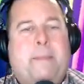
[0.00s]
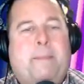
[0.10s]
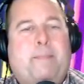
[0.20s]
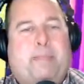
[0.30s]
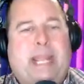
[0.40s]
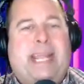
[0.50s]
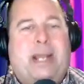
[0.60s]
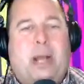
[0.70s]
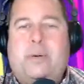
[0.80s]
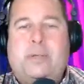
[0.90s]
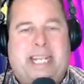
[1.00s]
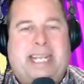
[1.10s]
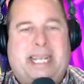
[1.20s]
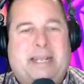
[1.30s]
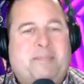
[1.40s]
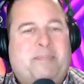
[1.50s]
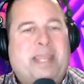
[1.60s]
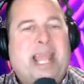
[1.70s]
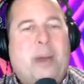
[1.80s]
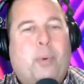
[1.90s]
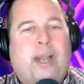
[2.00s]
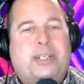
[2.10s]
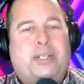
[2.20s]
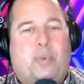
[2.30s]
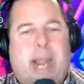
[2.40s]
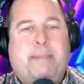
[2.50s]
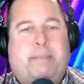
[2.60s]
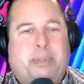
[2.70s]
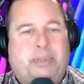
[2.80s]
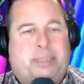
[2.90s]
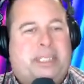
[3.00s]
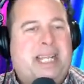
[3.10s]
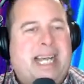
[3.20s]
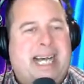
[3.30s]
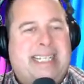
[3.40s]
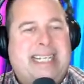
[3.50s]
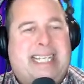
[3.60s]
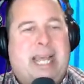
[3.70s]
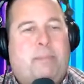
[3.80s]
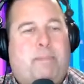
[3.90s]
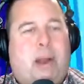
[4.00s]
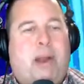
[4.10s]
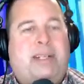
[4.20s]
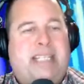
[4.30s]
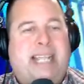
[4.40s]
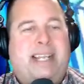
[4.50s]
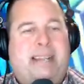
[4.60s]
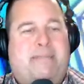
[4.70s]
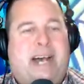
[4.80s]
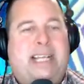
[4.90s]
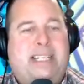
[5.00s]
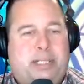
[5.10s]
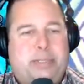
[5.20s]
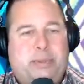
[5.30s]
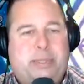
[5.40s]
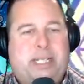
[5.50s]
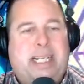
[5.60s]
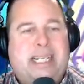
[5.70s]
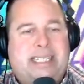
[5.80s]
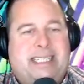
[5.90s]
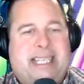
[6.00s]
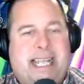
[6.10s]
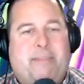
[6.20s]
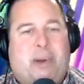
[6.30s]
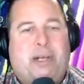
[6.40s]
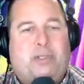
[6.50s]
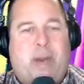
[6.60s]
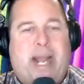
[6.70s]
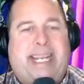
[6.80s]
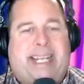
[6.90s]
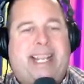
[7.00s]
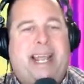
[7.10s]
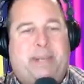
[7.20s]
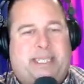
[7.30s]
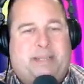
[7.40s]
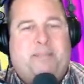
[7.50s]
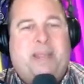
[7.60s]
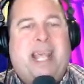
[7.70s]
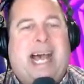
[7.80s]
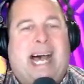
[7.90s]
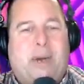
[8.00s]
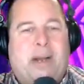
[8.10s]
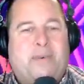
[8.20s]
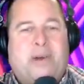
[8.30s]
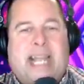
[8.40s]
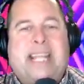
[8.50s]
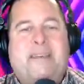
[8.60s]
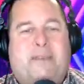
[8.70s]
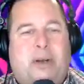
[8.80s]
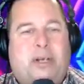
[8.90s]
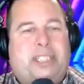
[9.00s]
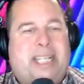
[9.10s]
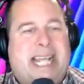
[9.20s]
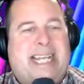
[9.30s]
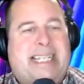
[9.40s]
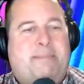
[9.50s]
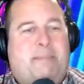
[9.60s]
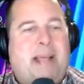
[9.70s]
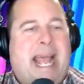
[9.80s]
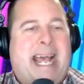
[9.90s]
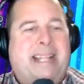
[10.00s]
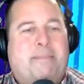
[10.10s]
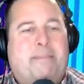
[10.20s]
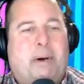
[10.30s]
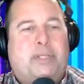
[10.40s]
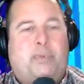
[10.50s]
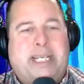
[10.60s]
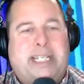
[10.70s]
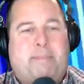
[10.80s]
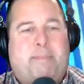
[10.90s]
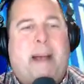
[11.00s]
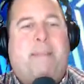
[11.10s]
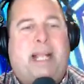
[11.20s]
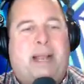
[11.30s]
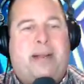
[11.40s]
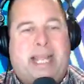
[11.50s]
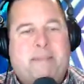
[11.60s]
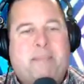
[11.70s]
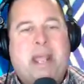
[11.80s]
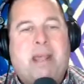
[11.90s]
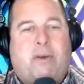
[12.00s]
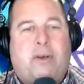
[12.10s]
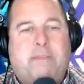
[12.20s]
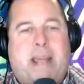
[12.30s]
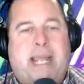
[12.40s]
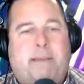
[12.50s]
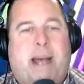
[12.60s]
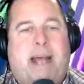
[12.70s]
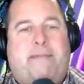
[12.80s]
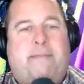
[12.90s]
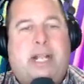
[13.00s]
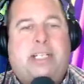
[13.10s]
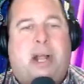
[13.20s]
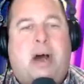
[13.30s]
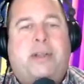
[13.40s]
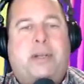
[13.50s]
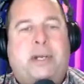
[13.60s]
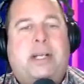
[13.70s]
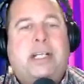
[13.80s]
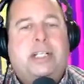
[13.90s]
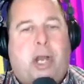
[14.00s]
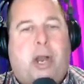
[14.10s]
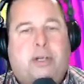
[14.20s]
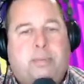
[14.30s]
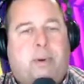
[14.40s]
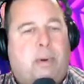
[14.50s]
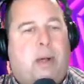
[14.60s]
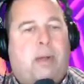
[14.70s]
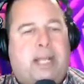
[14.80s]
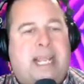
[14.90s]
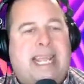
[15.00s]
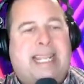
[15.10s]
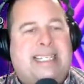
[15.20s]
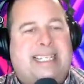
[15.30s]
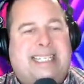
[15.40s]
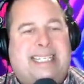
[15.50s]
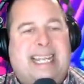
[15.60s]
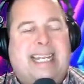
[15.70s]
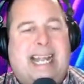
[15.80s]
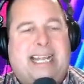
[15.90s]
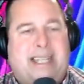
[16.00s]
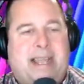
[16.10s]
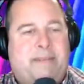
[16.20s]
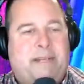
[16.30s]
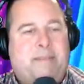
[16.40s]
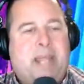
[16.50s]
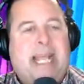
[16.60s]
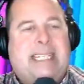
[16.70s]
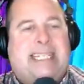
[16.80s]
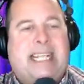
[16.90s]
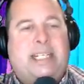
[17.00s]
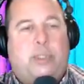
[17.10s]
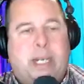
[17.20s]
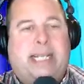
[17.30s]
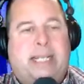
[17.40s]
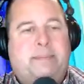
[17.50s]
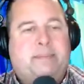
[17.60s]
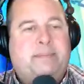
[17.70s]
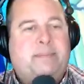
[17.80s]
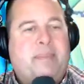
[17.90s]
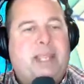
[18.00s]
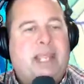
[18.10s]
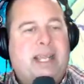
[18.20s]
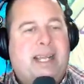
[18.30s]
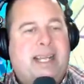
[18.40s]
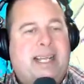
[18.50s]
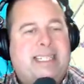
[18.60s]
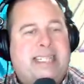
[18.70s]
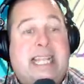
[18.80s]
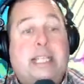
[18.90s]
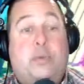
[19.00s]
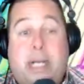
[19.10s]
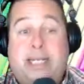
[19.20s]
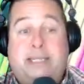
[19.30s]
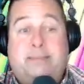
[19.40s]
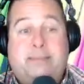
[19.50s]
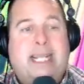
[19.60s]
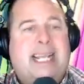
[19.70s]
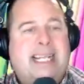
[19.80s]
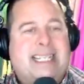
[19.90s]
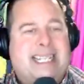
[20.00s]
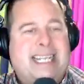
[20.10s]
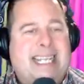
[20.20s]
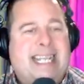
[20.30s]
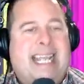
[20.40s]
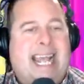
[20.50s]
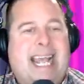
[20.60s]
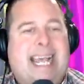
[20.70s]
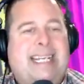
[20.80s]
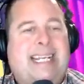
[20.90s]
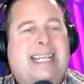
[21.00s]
P O T, wears rain boots, a detail particularly fine tuned to Denmark's rainy climate. However, in the version that has had the most recent popularity, first penned by French author Charles Perrault in 1697, Cendrillon, uh, C E N